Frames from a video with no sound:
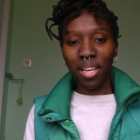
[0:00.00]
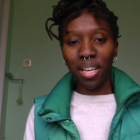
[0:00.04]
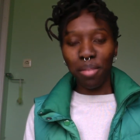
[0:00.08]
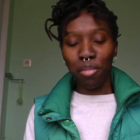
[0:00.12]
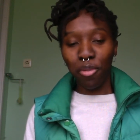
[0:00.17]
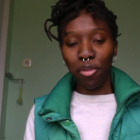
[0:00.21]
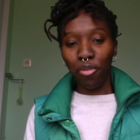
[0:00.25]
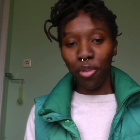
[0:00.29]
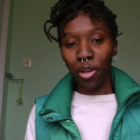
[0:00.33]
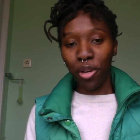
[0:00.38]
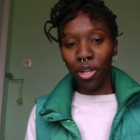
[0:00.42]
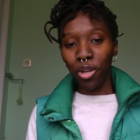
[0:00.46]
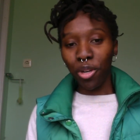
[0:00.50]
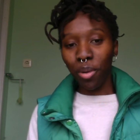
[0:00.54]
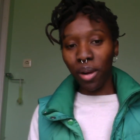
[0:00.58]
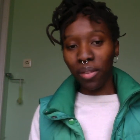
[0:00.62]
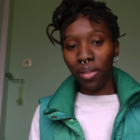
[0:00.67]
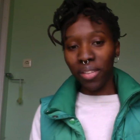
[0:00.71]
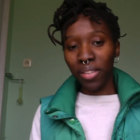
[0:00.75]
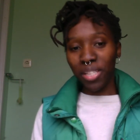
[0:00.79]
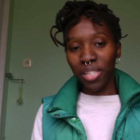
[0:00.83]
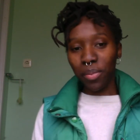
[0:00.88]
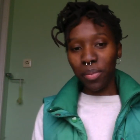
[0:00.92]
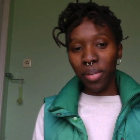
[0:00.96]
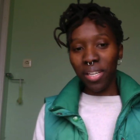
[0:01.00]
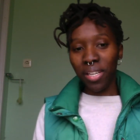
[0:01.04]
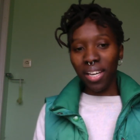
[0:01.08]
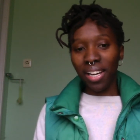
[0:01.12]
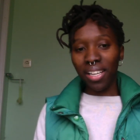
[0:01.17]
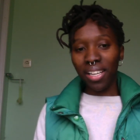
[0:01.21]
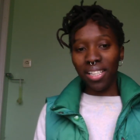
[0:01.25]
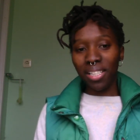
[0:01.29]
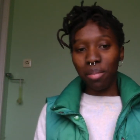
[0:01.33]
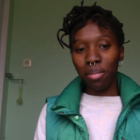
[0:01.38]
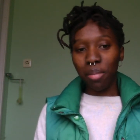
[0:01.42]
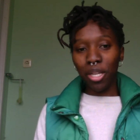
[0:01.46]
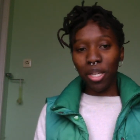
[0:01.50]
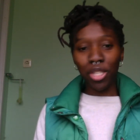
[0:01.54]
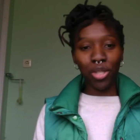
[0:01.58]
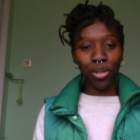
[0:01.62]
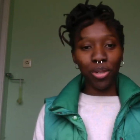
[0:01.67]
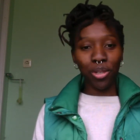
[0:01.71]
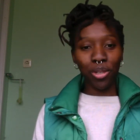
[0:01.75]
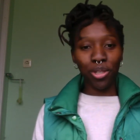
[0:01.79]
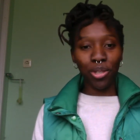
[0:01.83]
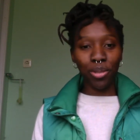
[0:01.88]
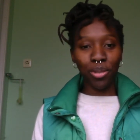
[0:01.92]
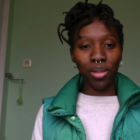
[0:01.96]
Before you go out this weekend, make sure
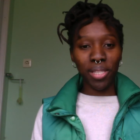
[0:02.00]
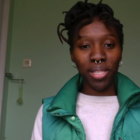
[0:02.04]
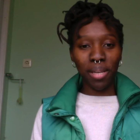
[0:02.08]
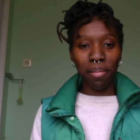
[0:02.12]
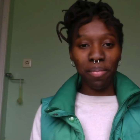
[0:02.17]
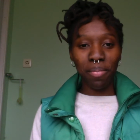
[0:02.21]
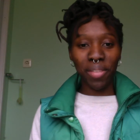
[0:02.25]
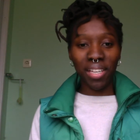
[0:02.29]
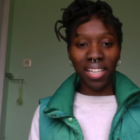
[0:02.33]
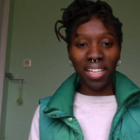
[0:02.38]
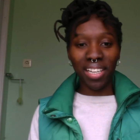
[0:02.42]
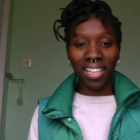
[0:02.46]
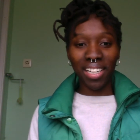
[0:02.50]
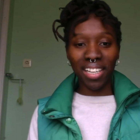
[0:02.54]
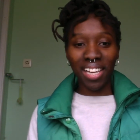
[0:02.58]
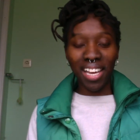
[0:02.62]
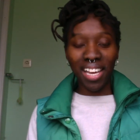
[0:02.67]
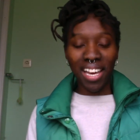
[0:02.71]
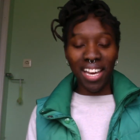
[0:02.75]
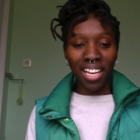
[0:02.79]
you do something